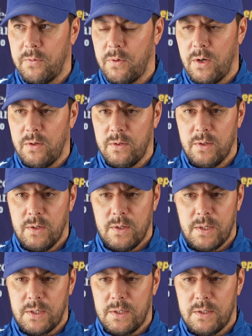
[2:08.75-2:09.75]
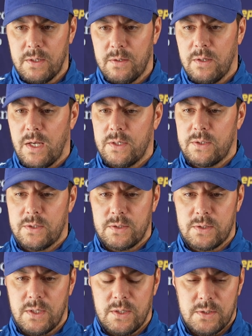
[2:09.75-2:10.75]
well, like he did last
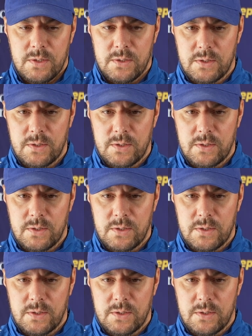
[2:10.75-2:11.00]
season.